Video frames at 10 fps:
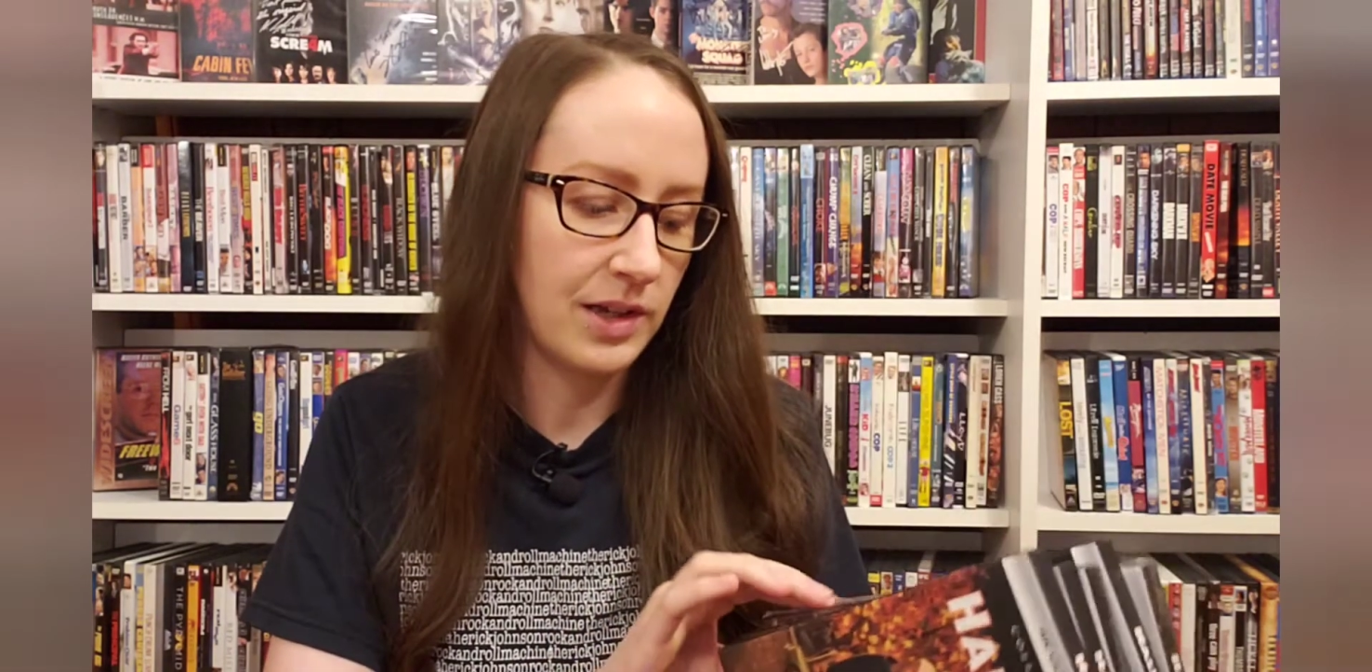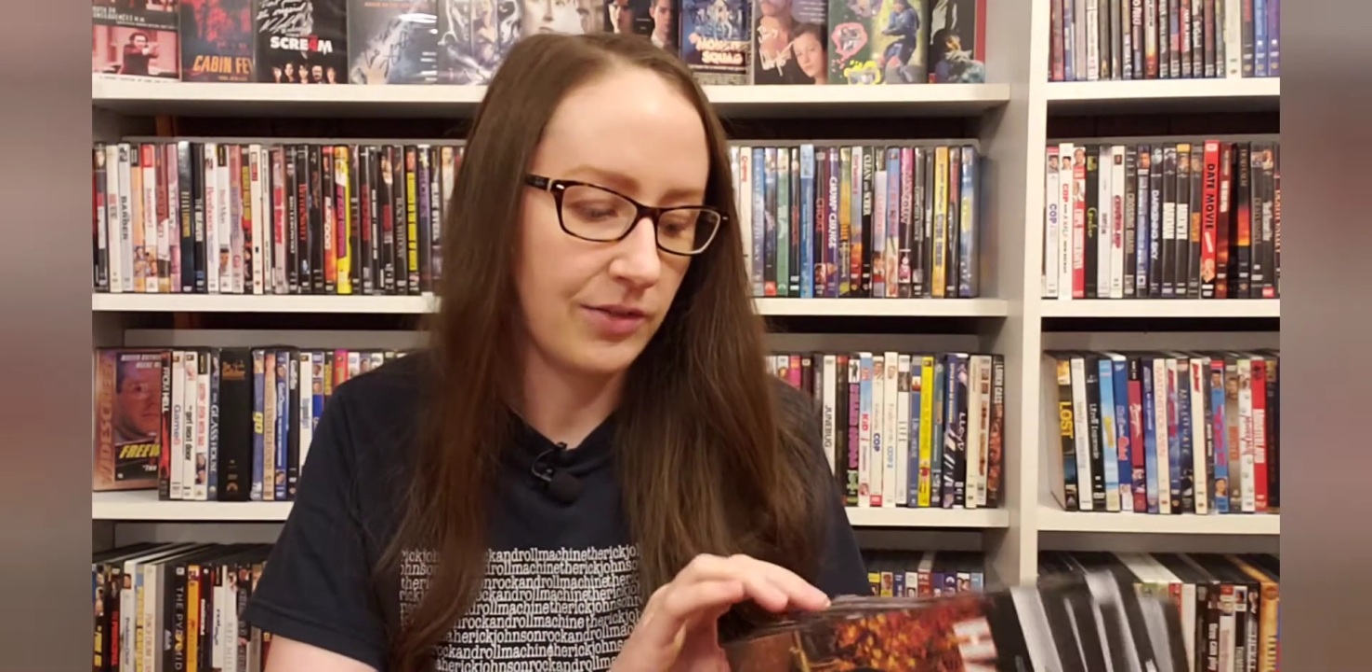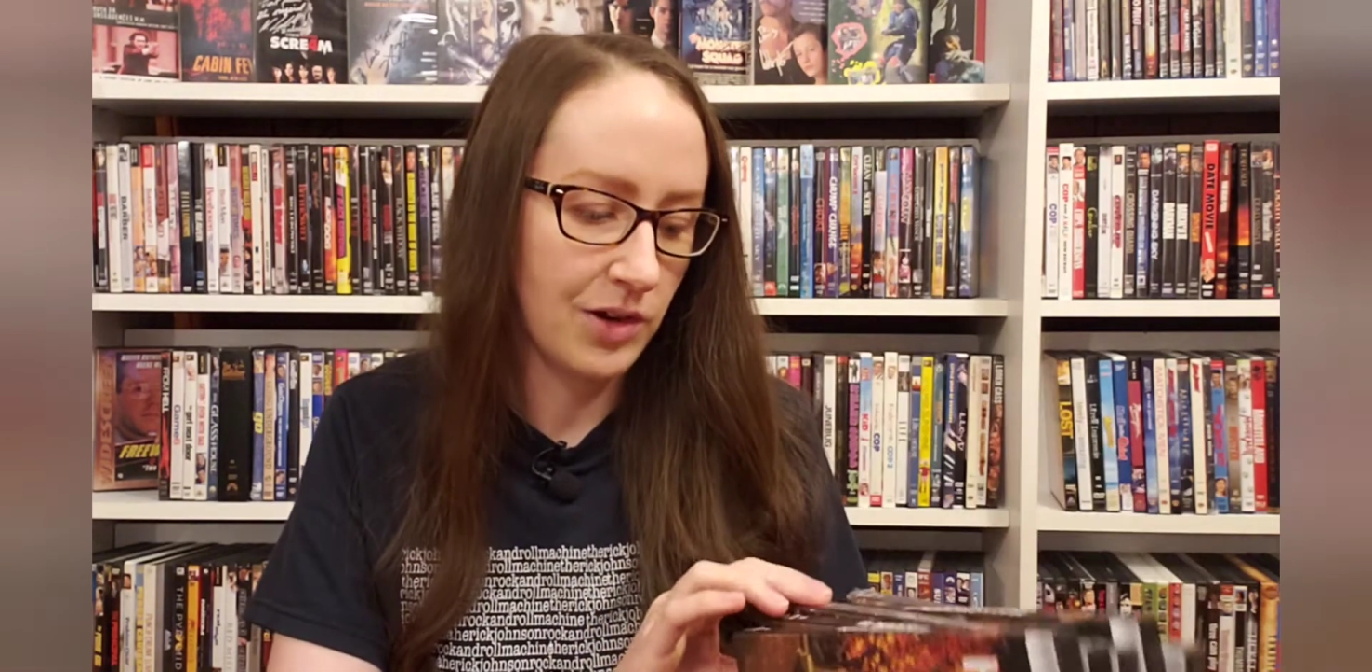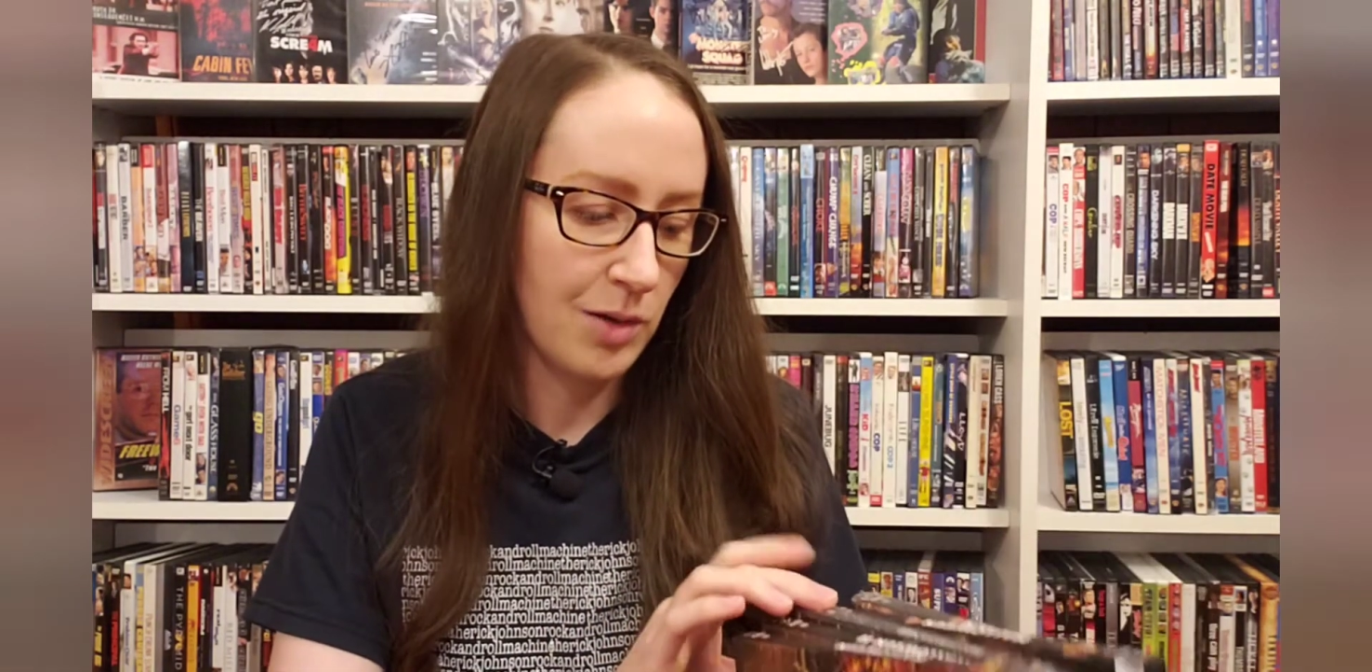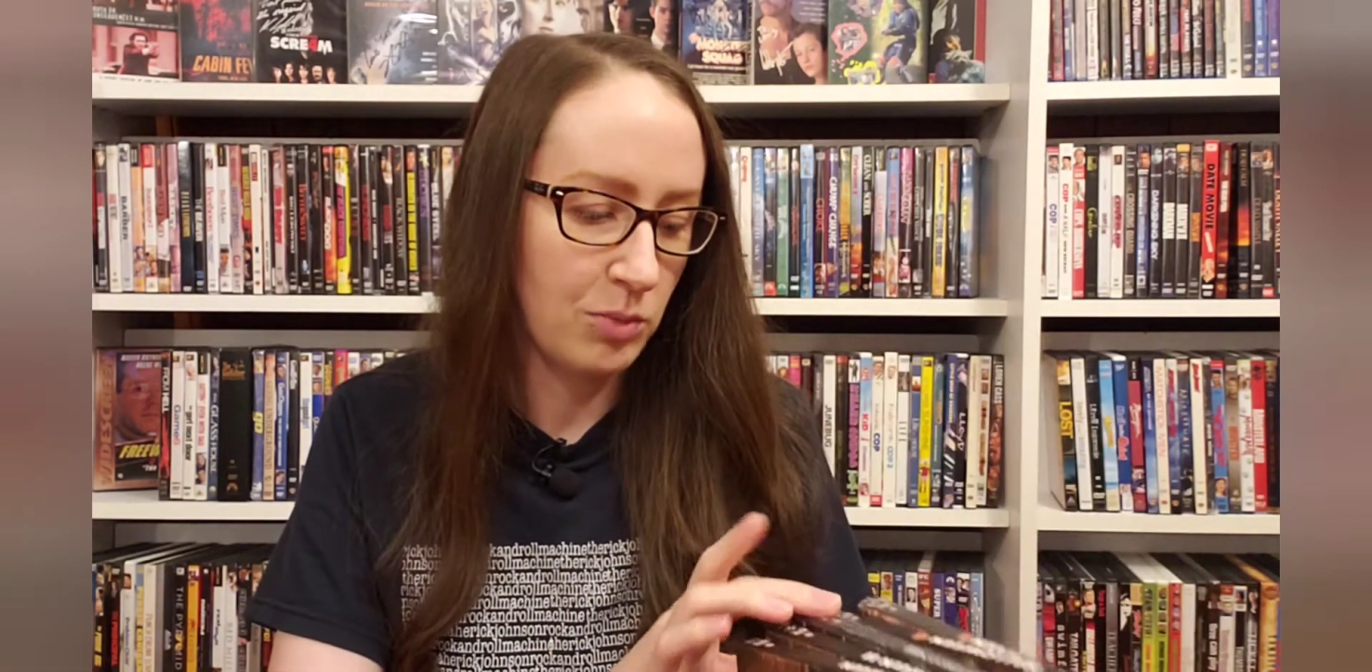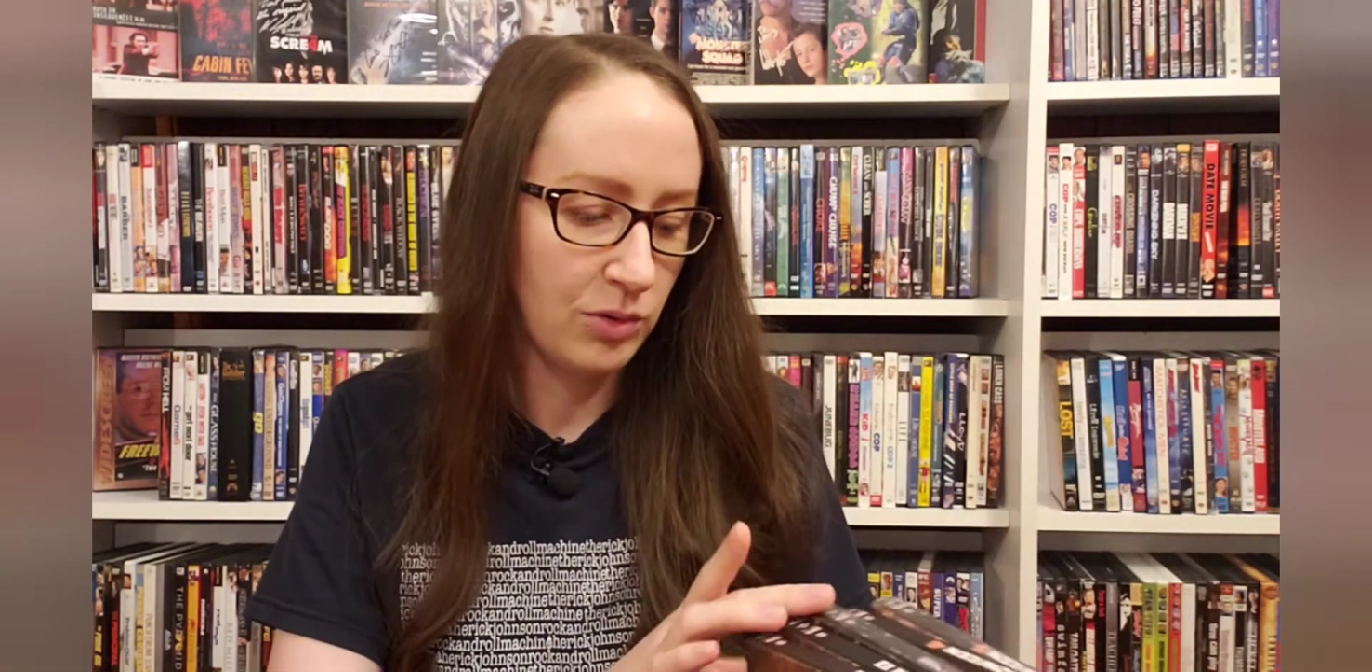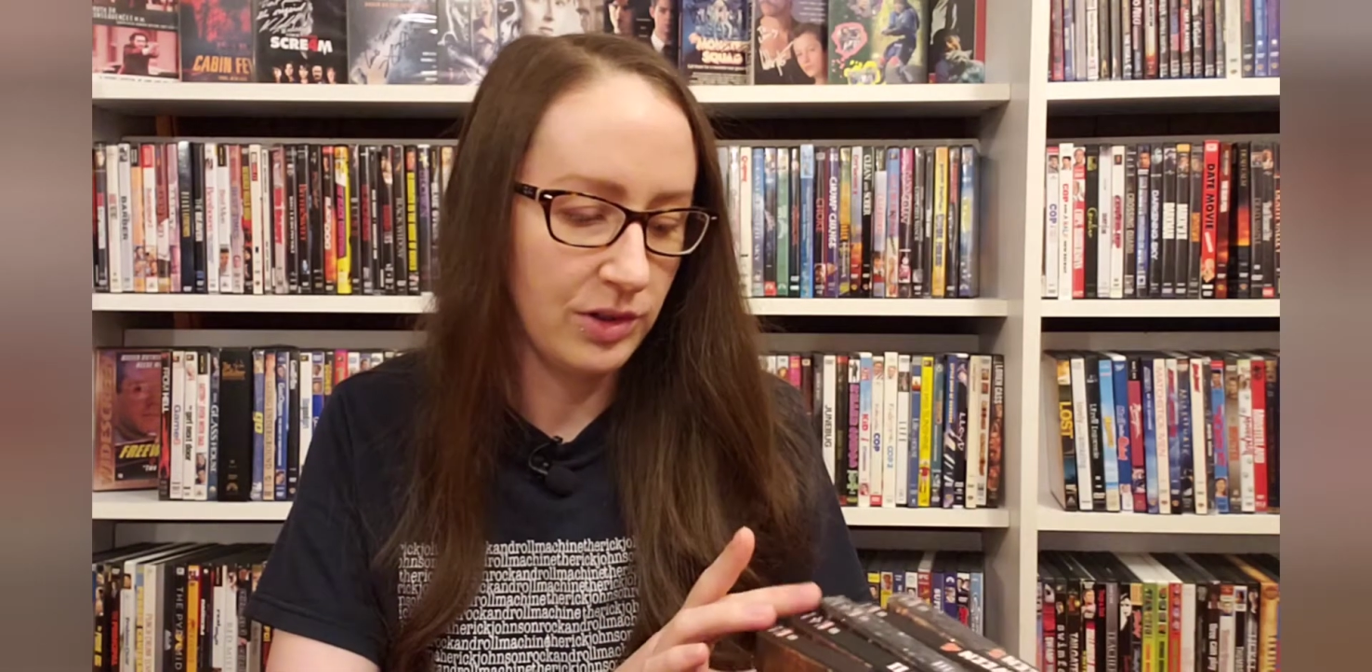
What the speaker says: have a couple